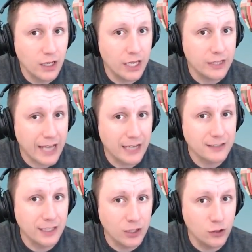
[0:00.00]
It's
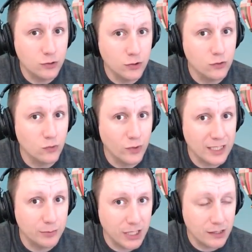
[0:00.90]
asking you to
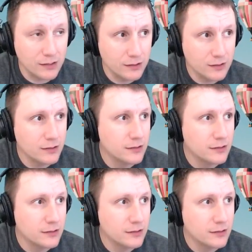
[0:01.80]
read me.